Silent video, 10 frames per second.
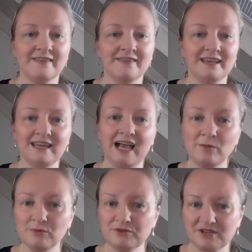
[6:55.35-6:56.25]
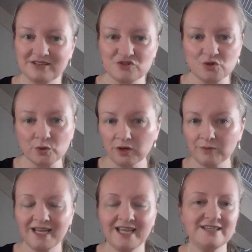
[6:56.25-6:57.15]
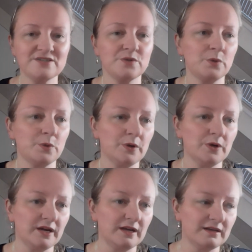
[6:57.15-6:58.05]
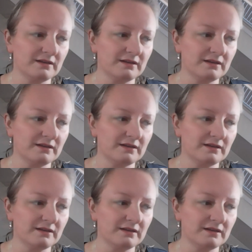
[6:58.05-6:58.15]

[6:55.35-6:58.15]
that I would tolerate or